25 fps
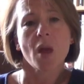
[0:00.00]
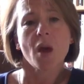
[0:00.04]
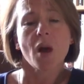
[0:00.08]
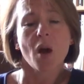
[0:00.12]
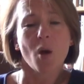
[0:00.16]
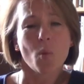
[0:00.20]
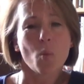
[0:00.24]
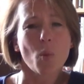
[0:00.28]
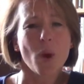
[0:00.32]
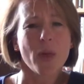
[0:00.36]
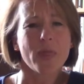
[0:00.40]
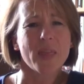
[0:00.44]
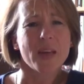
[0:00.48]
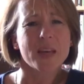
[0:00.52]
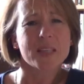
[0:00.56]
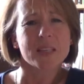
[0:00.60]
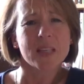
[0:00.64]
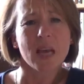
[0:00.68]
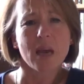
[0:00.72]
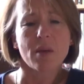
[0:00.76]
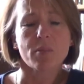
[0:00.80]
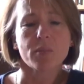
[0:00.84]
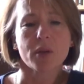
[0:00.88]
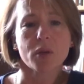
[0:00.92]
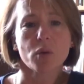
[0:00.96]
And when that's
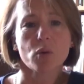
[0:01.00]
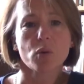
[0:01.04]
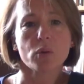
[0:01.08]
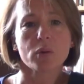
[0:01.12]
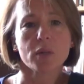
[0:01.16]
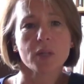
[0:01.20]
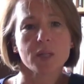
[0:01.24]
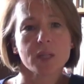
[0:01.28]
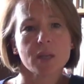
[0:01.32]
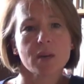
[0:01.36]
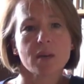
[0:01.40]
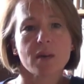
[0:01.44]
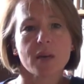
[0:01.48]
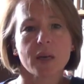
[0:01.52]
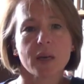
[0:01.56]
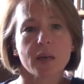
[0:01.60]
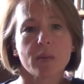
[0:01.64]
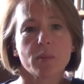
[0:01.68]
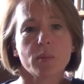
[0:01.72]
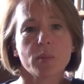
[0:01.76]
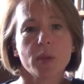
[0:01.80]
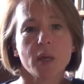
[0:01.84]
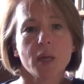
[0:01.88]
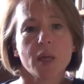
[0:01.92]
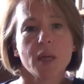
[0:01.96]
happening all the
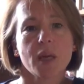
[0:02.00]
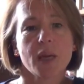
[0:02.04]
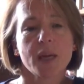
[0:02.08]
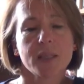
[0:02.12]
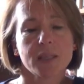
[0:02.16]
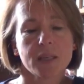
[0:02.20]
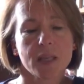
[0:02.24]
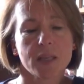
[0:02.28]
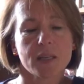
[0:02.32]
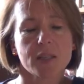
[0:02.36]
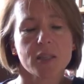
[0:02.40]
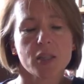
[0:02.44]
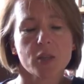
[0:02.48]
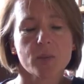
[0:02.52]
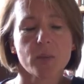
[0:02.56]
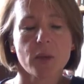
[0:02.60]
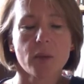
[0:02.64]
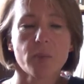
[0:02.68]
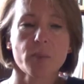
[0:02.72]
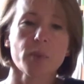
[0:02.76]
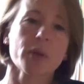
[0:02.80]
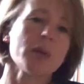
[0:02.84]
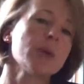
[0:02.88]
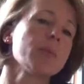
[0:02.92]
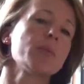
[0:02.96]
time, it tends to make
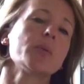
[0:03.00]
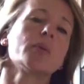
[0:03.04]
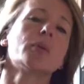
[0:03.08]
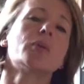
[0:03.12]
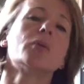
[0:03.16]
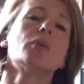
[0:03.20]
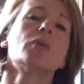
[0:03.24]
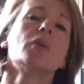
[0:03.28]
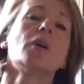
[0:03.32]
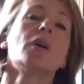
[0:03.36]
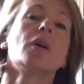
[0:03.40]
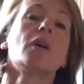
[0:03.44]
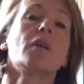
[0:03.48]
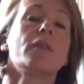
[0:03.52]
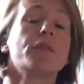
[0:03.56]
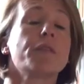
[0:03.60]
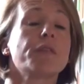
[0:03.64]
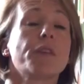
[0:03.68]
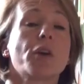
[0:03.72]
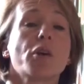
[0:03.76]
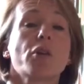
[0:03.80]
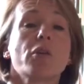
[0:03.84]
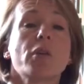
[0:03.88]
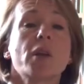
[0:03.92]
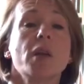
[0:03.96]
people
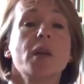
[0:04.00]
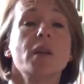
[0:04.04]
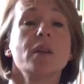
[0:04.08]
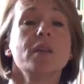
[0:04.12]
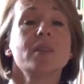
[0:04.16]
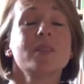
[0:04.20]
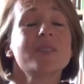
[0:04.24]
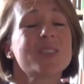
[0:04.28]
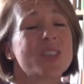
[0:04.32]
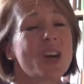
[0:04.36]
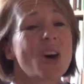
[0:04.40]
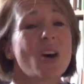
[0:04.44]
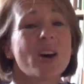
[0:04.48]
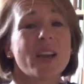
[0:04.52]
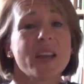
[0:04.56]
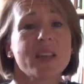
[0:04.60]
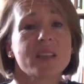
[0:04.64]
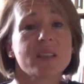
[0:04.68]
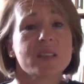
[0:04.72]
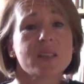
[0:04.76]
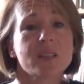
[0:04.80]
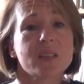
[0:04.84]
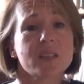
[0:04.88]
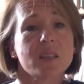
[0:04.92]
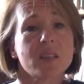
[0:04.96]
very
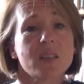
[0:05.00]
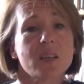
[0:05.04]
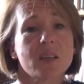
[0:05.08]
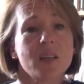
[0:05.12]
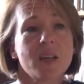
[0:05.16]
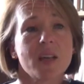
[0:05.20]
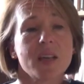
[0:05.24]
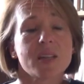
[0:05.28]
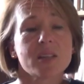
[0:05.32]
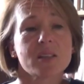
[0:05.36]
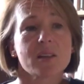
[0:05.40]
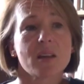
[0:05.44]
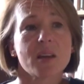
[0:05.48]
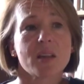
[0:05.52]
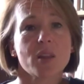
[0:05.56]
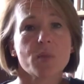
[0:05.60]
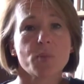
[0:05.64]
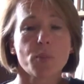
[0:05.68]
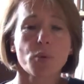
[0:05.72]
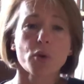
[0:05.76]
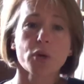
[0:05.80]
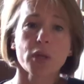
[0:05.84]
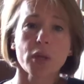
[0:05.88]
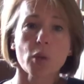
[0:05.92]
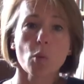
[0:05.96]
tired. It's like the
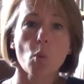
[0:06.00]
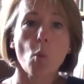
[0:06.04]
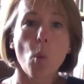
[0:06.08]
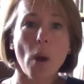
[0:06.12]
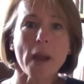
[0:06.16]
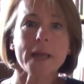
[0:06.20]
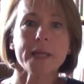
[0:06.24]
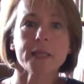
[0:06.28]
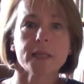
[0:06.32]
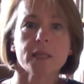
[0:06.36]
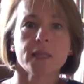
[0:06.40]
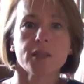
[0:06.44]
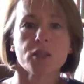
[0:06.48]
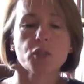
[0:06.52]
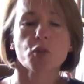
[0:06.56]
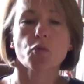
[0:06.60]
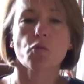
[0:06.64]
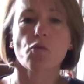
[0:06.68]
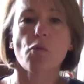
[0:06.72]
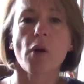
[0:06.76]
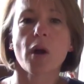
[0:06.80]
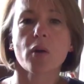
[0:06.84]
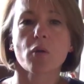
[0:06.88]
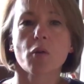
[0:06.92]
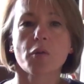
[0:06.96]
body waiting to
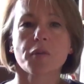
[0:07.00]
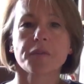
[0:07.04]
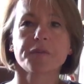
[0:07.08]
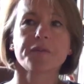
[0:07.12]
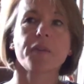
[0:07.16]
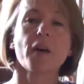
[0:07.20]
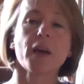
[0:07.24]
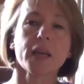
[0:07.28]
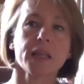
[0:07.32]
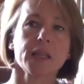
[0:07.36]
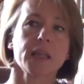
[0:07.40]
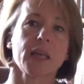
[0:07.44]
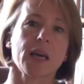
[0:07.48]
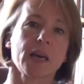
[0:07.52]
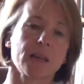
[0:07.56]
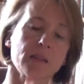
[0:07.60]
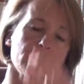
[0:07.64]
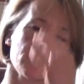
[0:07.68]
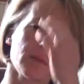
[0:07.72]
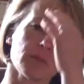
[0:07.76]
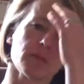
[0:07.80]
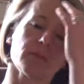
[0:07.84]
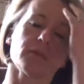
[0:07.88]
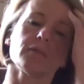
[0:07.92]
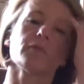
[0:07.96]
run or fight that
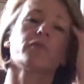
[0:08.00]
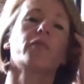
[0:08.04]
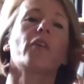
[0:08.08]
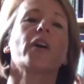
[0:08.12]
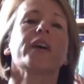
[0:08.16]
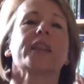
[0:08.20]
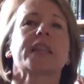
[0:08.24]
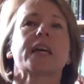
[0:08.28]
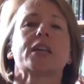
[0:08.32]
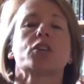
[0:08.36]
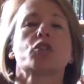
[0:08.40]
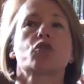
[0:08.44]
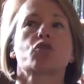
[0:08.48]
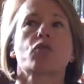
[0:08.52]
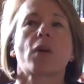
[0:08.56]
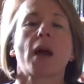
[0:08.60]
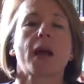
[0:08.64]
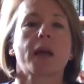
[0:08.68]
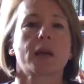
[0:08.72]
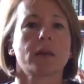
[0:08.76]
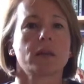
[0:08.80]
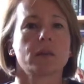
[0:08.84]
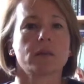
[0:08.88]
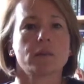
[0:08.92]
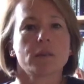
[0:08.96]

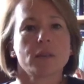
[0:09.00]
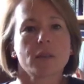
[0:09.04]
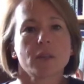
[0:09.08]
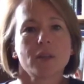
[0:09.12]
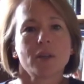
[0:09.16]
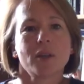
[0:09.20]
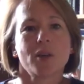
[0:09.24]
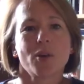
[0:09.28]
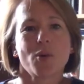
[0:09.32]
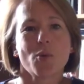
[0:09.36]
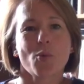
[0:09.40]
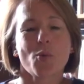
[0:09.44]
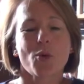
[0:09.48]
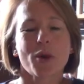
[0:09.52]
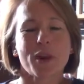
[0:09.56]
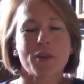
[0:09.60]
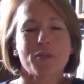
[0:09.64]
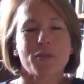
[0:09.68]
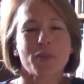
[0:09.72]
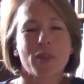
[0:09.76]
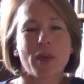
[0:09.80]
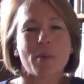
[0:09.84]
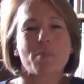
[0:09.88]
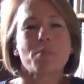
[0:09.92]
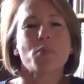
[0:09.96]
dragon, whatever
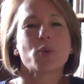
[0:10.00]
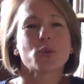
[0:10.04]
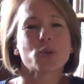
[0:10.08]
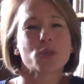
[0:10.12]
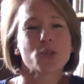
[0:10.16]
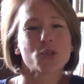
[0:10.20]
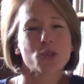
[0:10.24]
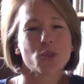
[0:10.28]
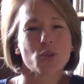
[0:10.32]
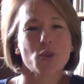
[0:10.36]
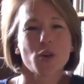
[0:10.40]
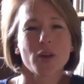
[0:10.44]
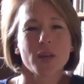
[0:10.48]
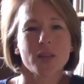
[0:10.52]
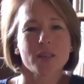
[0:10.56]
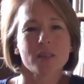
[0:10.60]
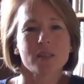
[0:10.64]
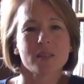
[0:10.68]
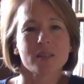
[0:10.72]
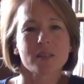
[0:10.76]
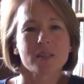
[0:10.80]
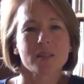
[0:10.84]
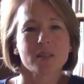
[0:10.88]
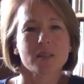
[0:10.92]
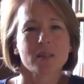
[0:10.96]
that monster
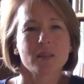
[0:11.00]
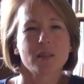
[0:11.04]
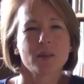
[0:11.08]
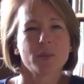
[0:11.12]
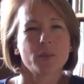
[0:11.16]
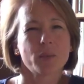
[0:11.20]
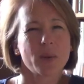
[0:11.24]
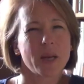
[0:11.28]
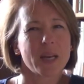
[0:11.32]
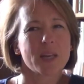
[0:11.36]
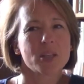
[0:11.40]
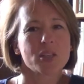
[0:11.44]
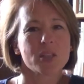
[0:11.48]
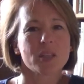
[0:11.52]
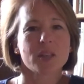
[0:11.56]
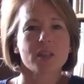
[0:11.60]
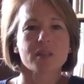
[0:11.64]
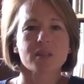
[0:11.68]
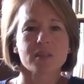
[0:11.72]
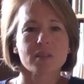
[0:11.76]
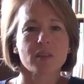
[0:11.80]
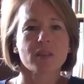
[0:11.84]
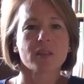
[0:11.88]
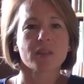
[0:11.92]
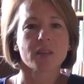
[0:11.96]
is. But actually there's
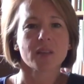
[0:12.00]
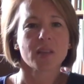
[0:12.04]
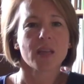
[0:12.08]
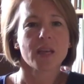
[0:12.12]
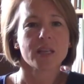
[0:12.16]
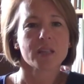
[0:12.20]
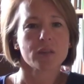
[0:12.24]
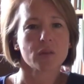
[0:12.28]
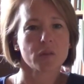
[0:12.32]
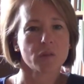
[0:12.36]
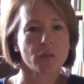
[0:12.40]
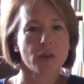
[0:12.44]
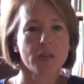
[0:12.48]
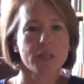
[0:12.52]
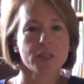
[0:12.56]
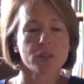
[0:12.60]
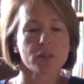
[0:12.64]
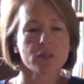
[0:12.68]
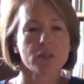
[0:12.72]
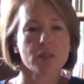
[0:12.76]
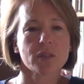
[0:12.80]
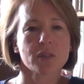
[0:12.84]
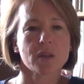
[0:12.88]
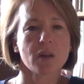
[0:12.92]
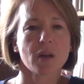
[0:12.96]
nothing there to fight all
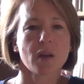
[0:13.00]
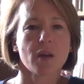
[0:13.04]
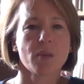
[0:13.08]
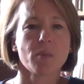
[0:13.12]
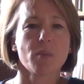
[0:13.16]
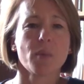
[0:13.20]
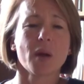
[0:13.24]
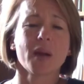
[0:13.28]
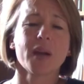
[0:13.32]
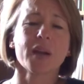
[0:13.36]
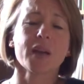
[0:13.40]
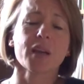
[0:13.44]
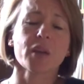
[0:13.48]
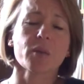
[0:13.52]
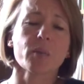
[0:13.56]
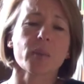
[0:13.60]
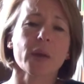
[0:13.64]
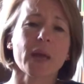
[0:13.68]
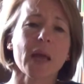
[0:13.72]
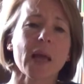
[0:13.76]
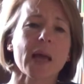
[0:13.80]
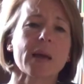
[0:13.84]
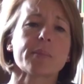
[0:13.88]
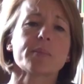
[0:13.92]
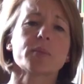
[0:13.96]
the time, and it can be
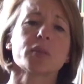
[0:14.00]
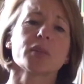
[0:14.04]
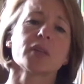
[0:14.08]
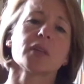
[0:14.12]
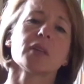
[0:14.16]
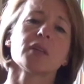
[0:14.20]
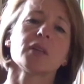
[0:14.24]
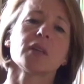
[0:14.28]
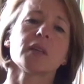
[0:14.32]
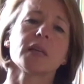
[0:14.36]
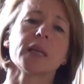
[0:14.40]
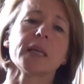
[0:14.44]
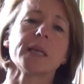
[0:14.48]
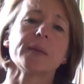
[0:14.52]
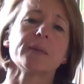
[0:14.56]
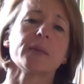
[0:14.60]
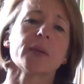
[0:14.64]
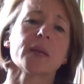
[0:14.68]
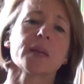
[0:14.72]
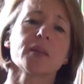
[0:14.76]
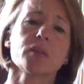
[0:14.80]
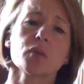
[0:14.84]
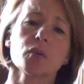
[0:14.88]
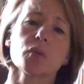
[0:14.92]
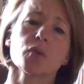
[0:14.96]
absolutely
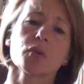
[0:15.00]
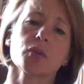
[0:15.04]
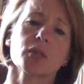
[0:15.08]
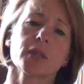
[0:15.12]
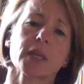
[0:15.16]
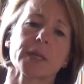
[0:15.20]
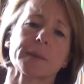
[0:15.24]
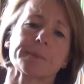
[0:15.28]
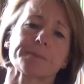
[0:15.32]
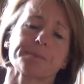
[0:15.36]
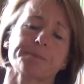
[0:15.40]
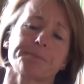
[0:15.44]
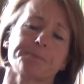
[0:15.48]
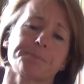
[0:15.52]
exhausting.